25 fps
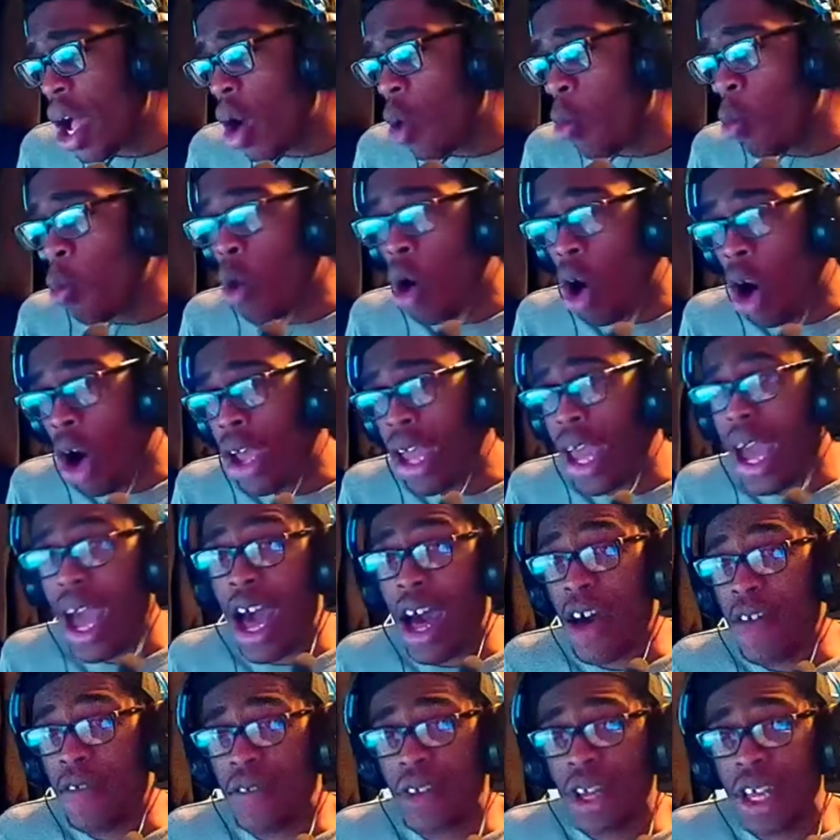What I
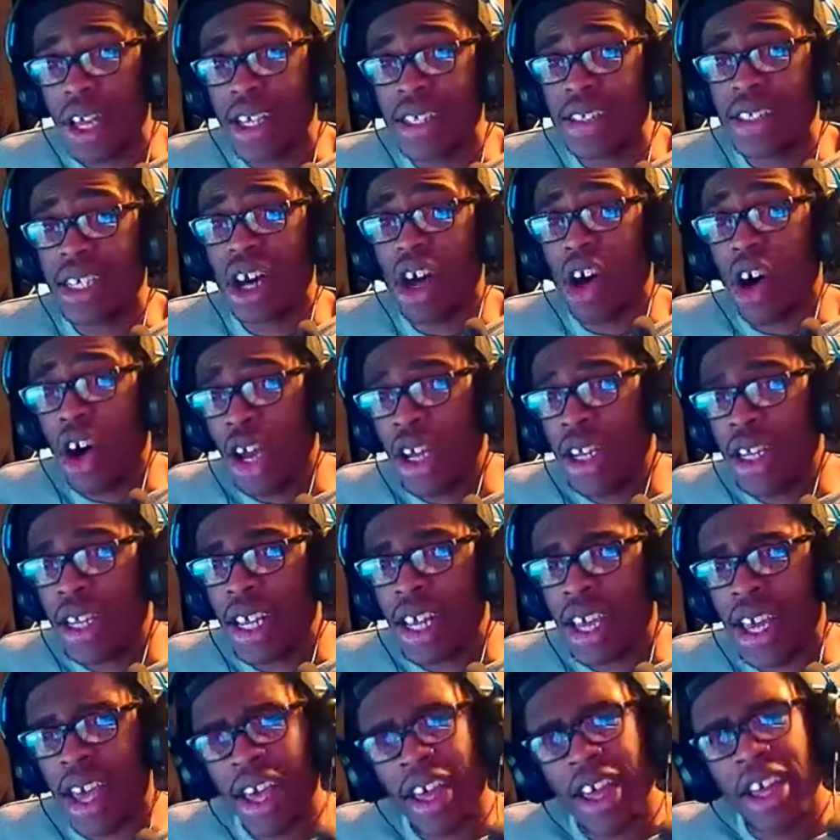have is an
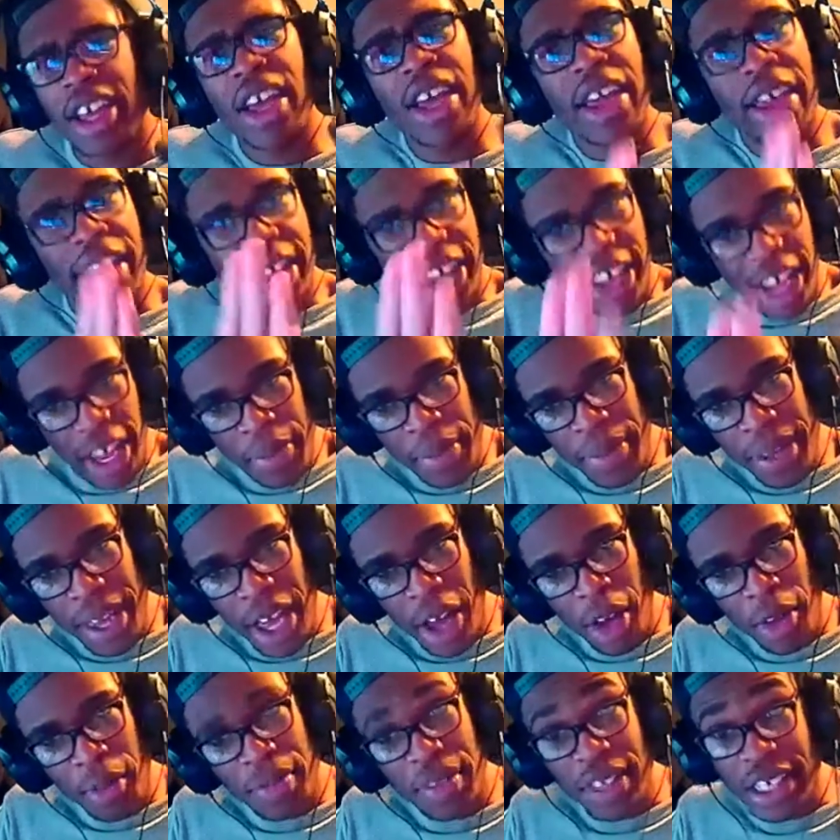idea. Hear me
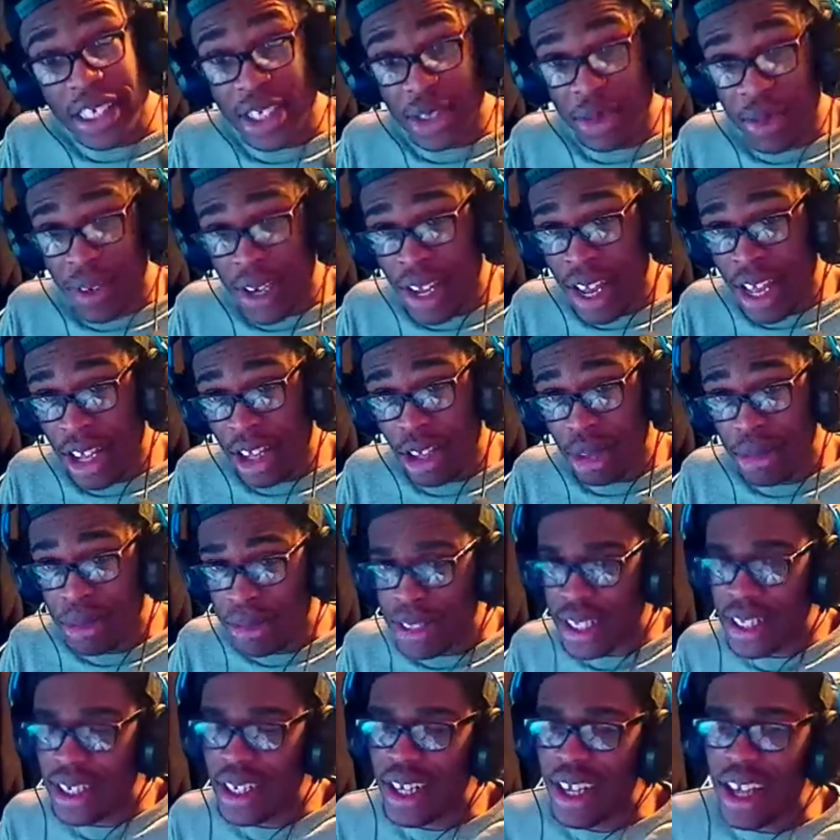out. This is where that comes
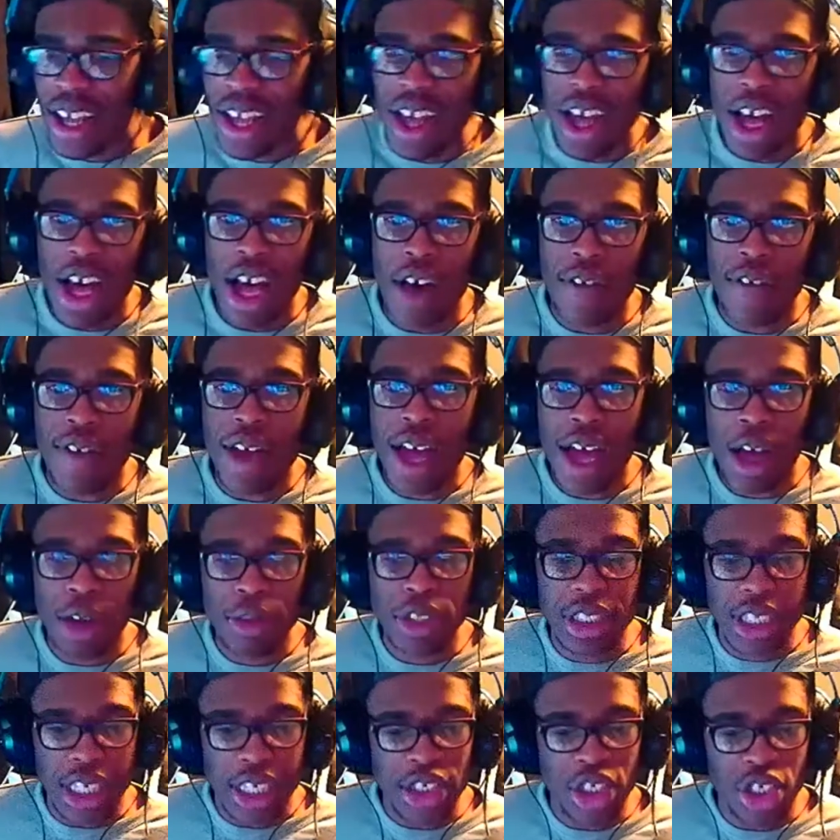in, of how
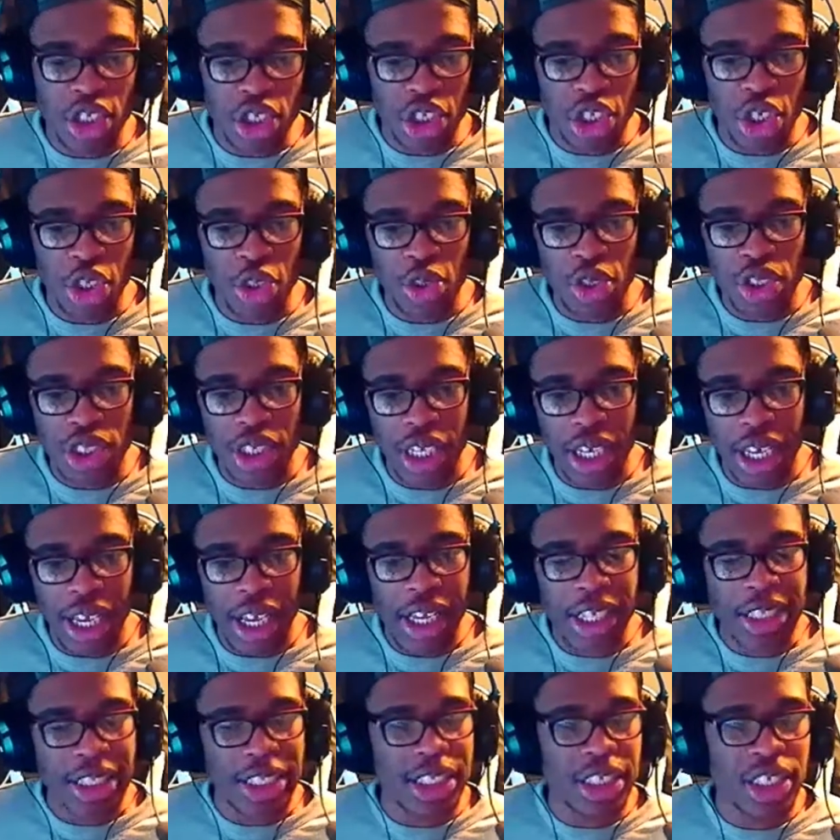to introduce
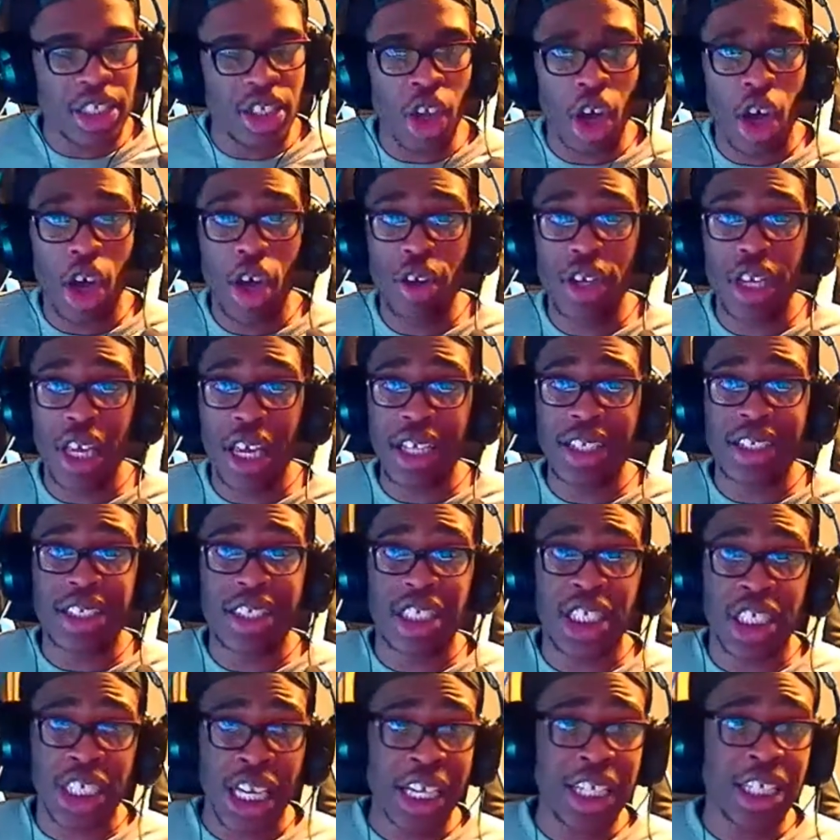not only
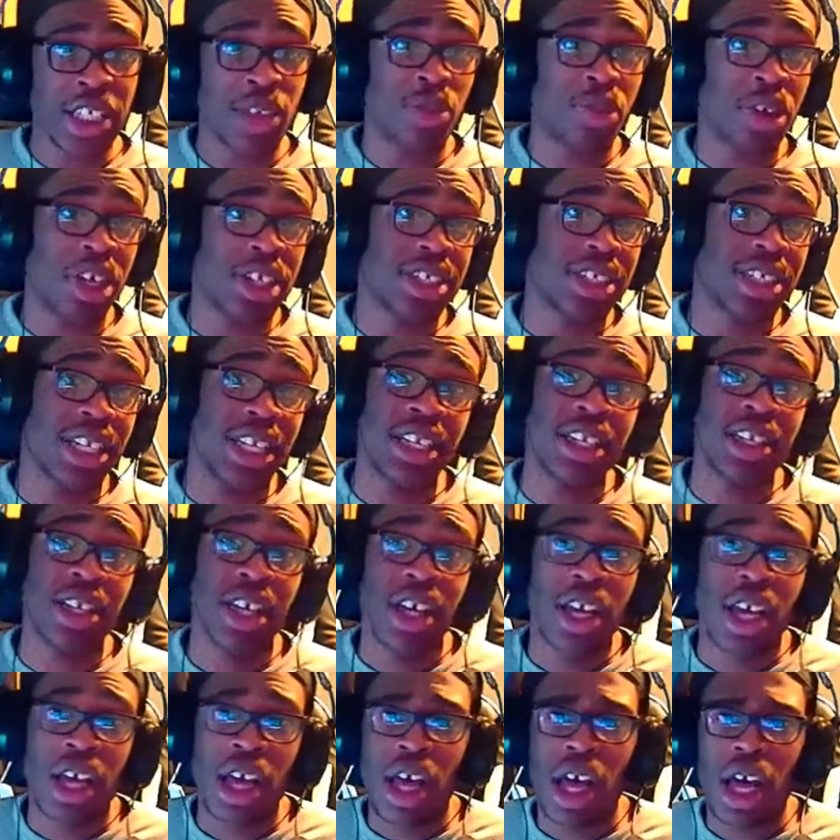intergender wrestling
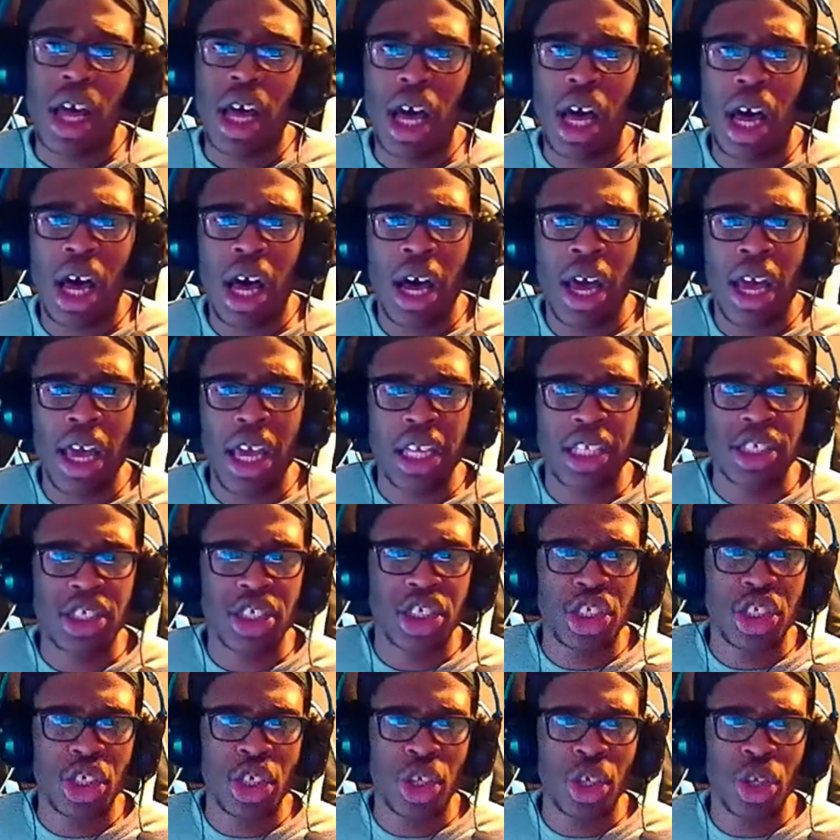
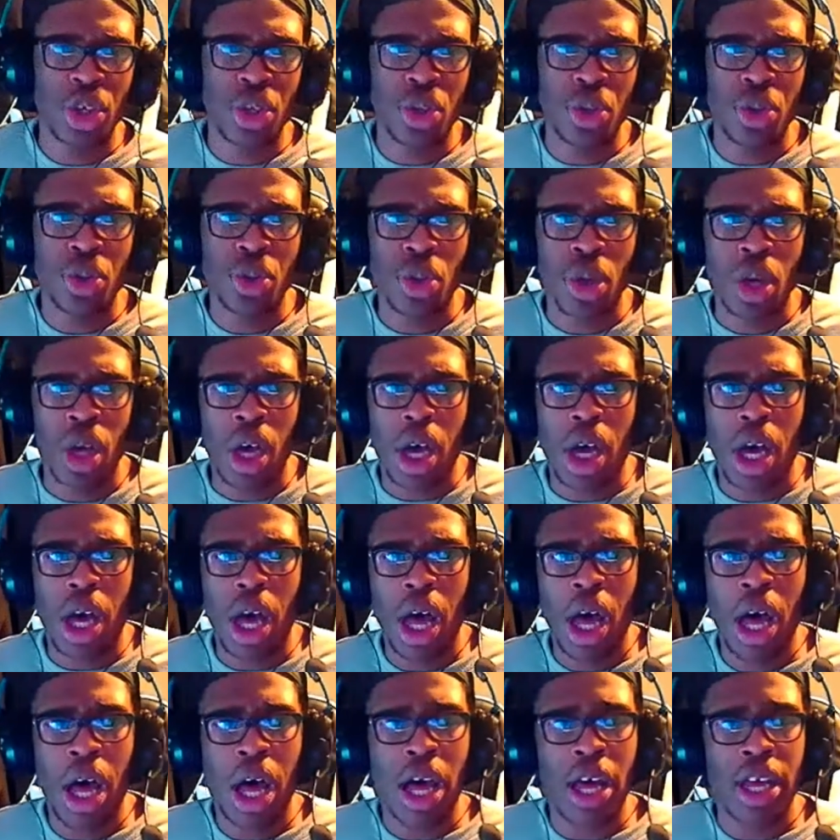into
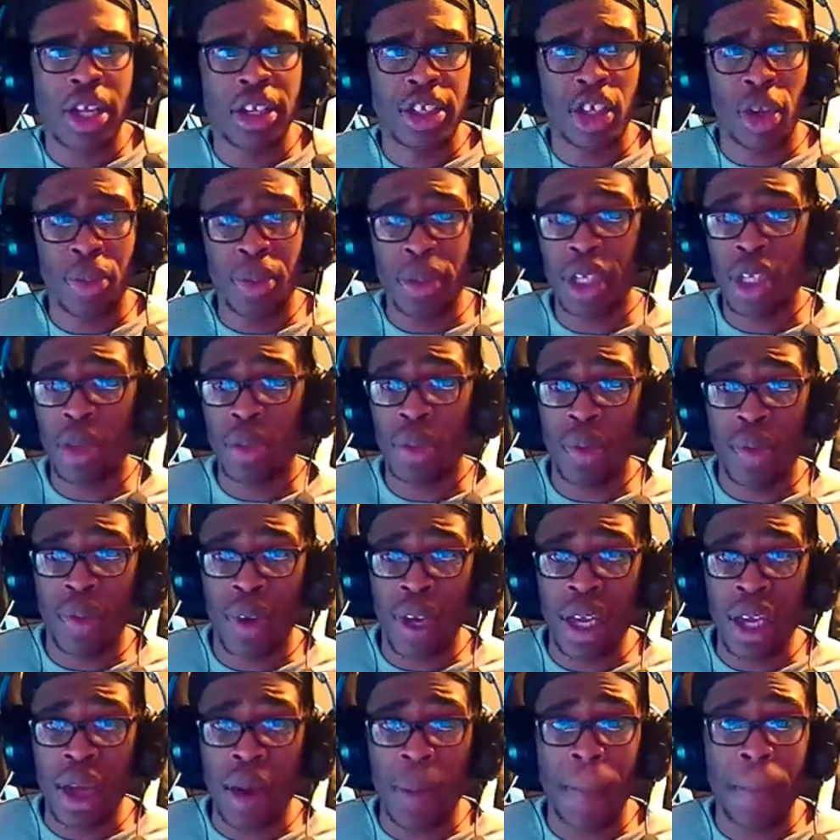
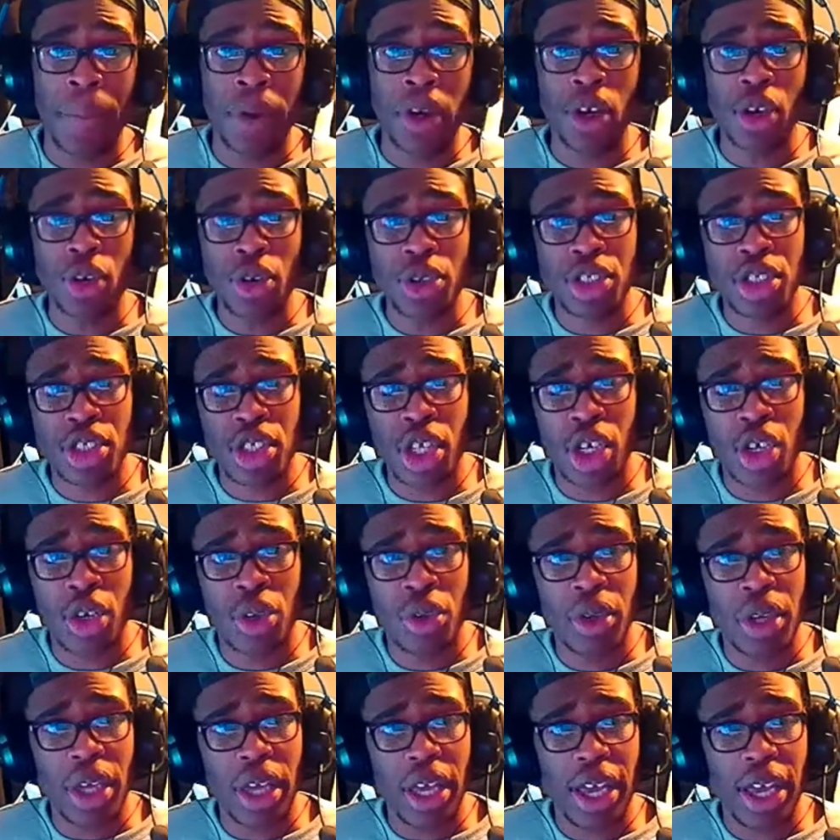WWE, but also